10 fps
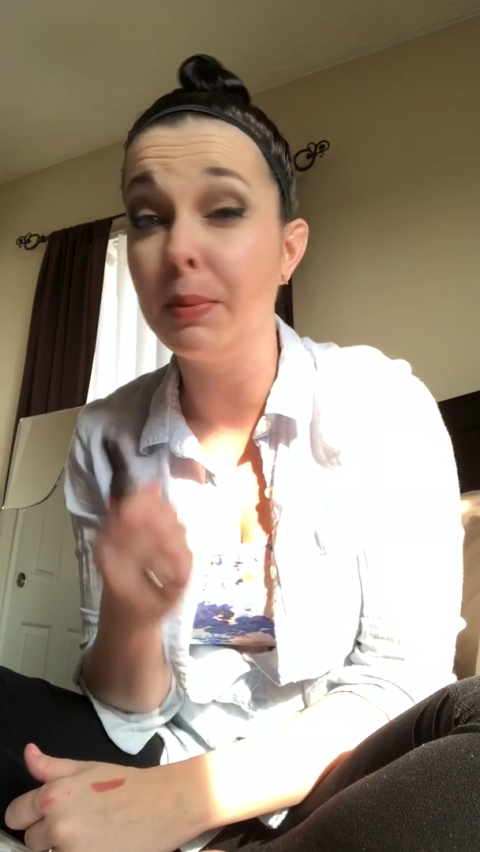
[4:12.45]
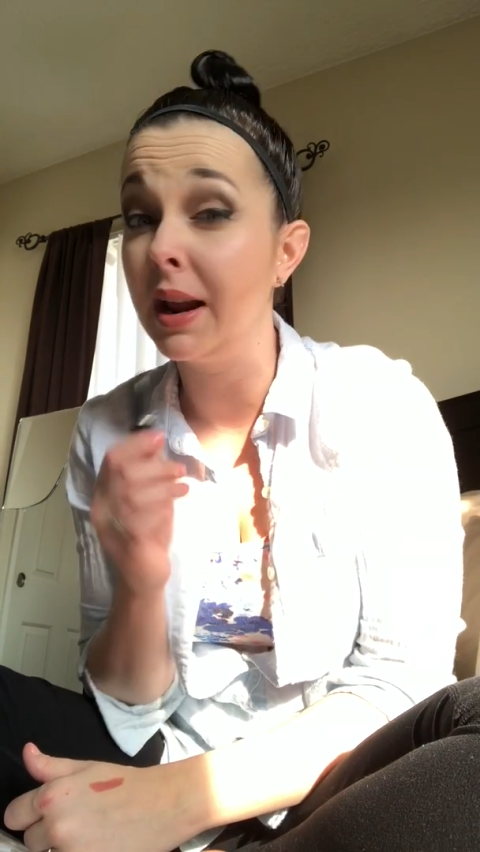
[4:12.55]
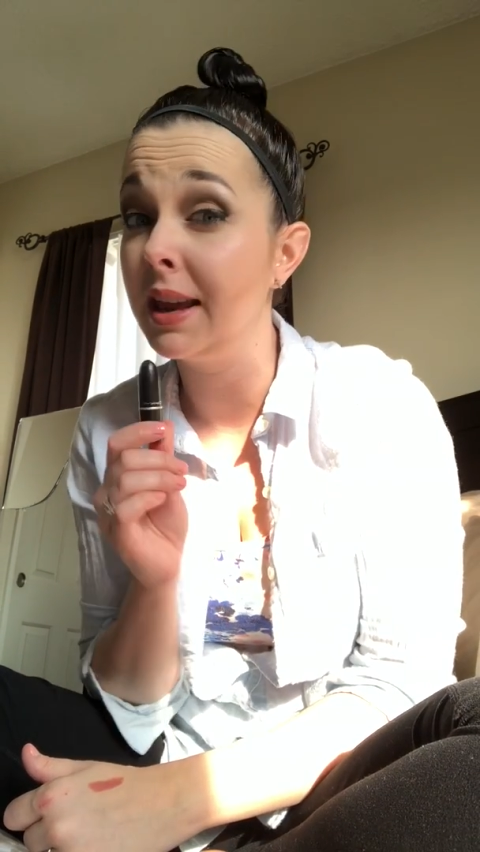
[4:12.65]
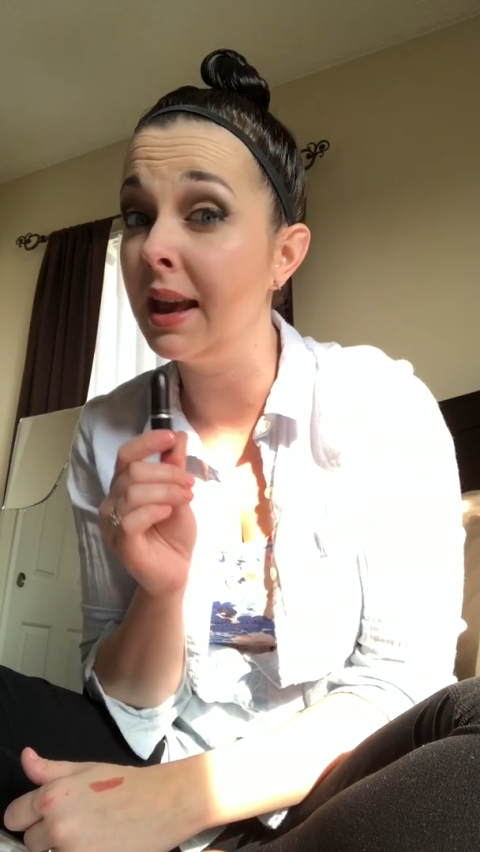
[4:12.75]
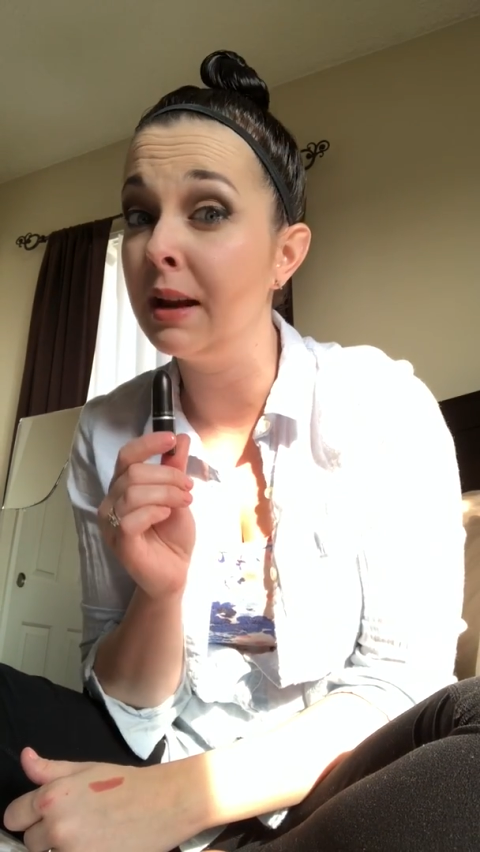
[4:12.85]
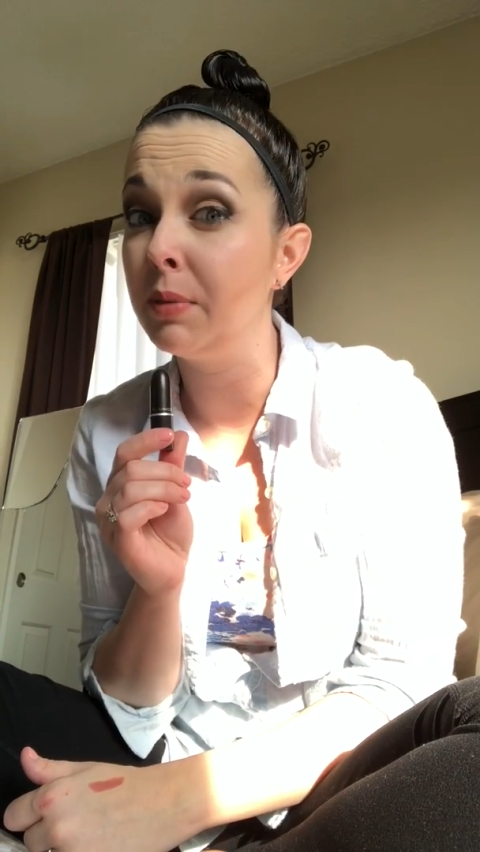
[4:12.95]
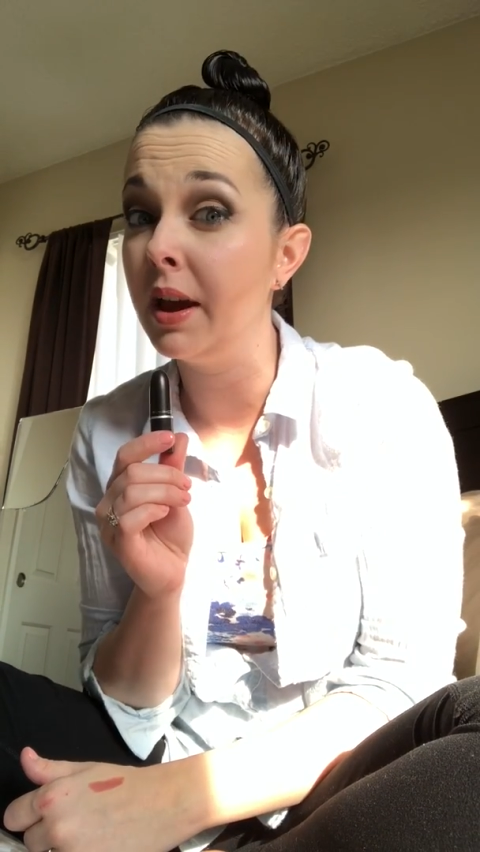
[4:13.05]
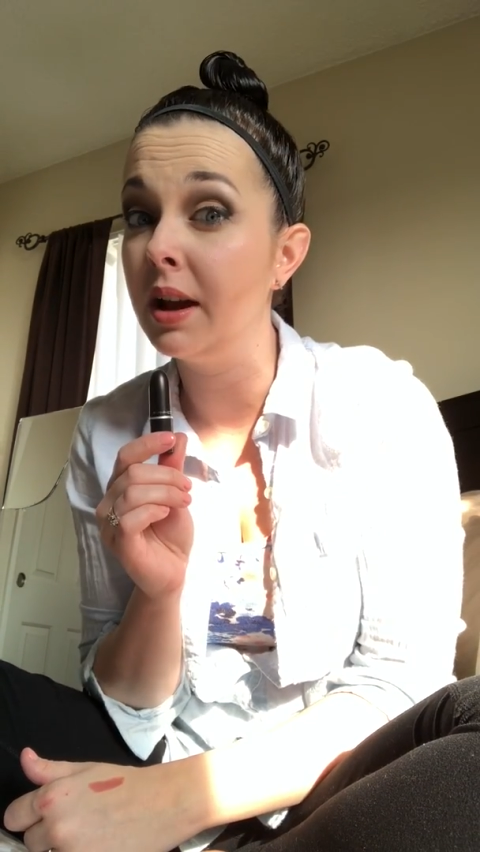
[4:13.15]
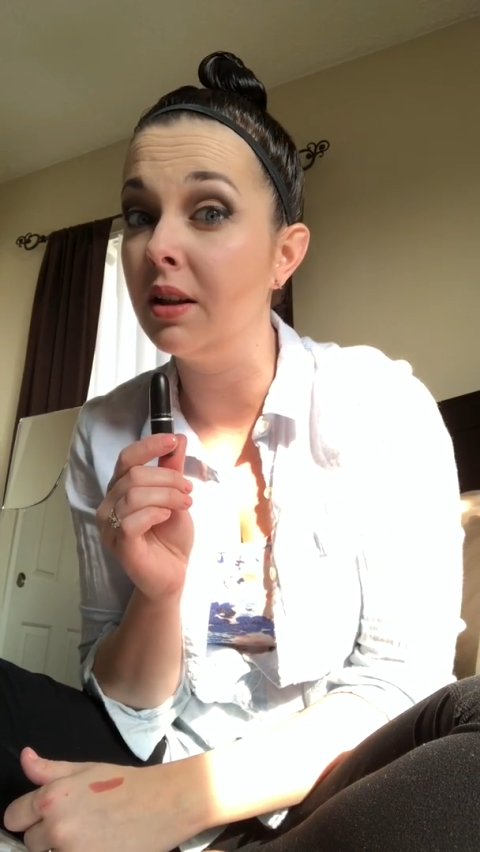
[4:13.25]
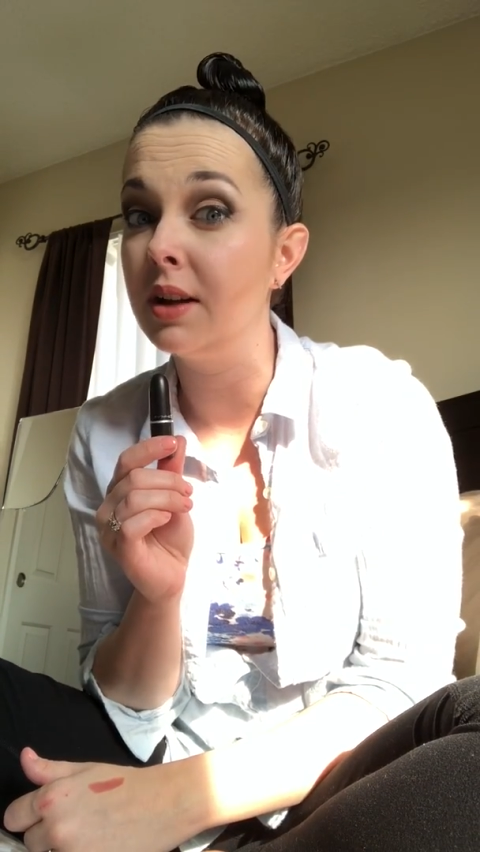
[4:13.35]
but I can
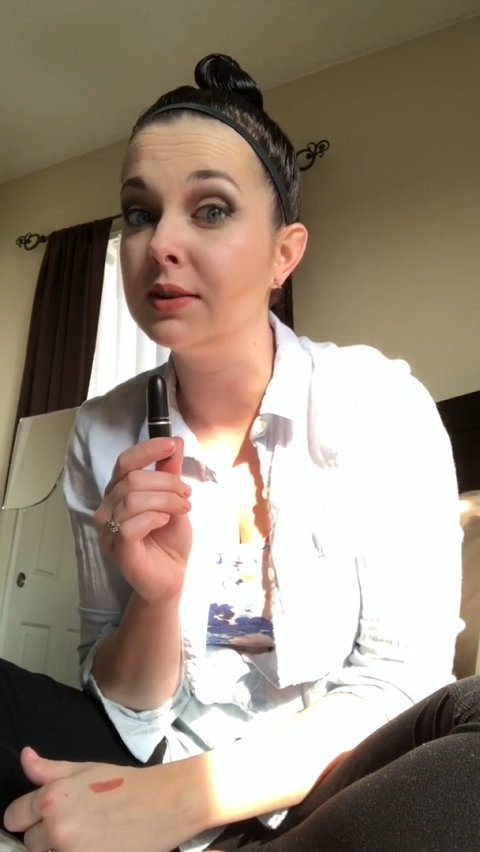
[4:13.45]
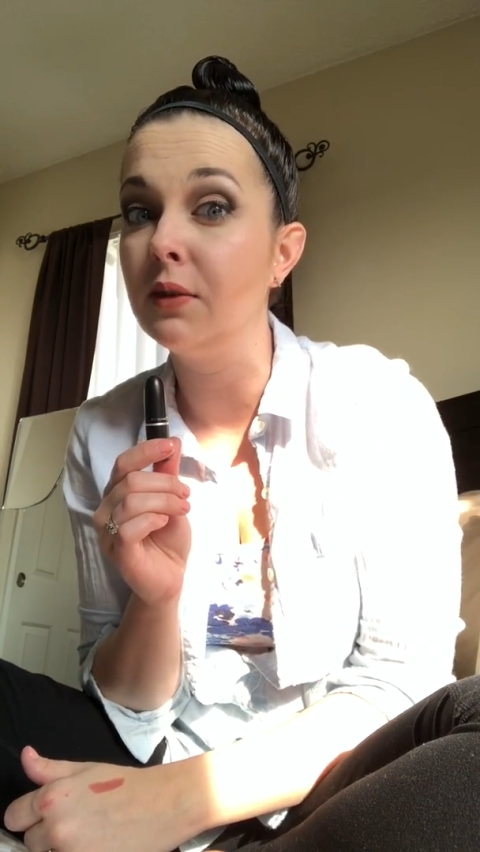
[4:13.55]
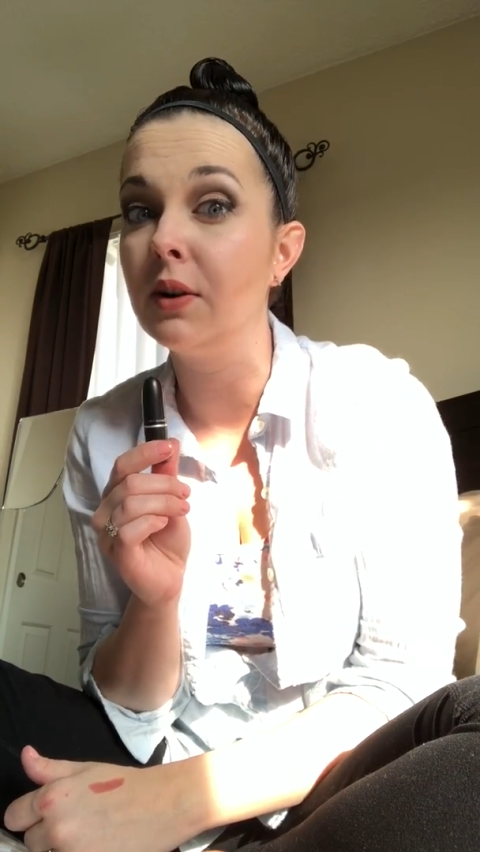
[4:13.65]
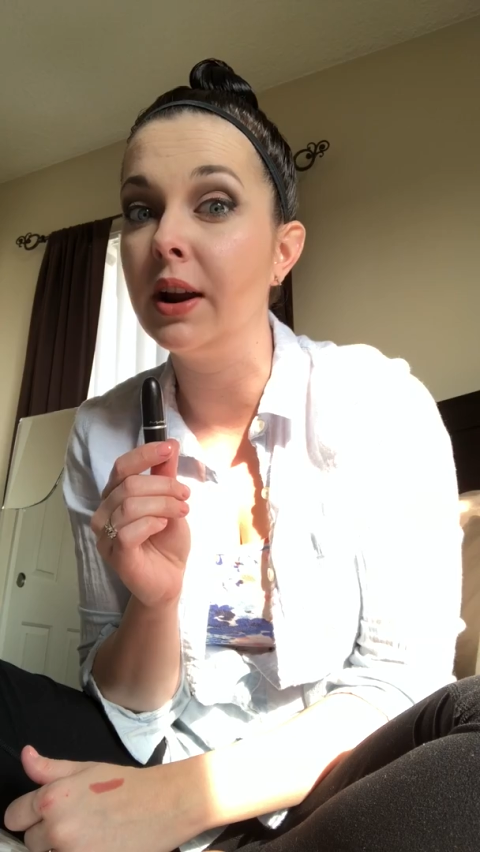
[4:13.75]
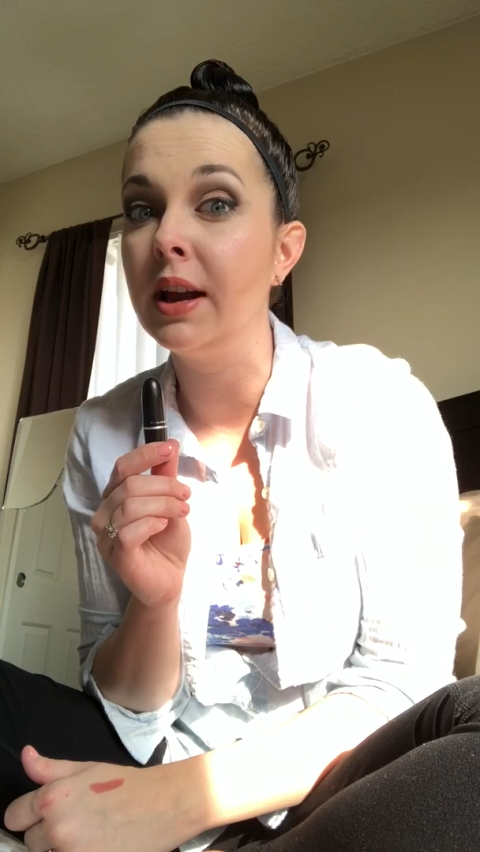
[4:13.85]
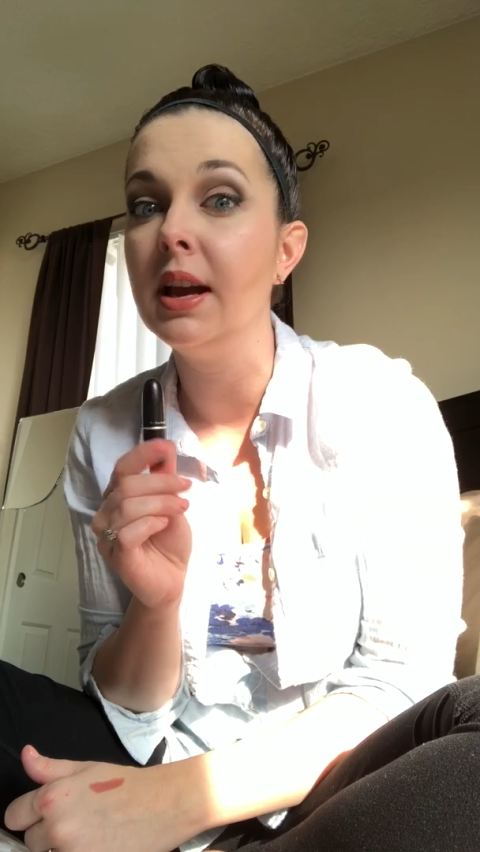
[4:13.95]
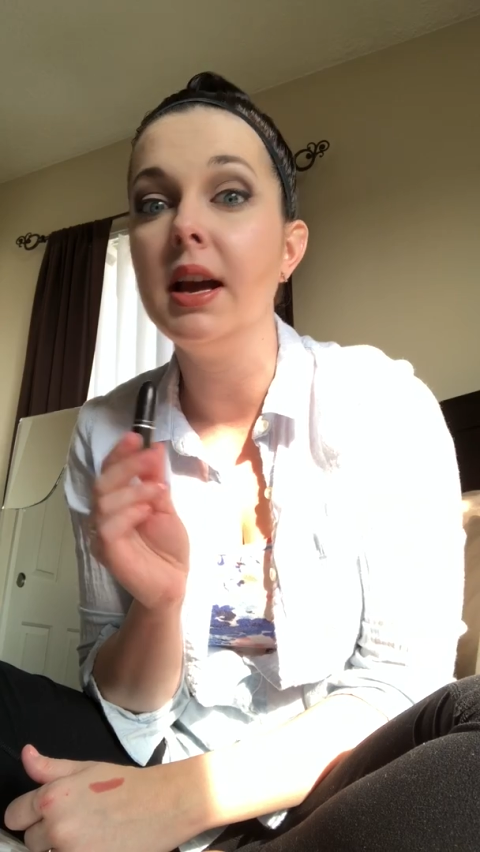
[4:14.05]
apply a gloss over it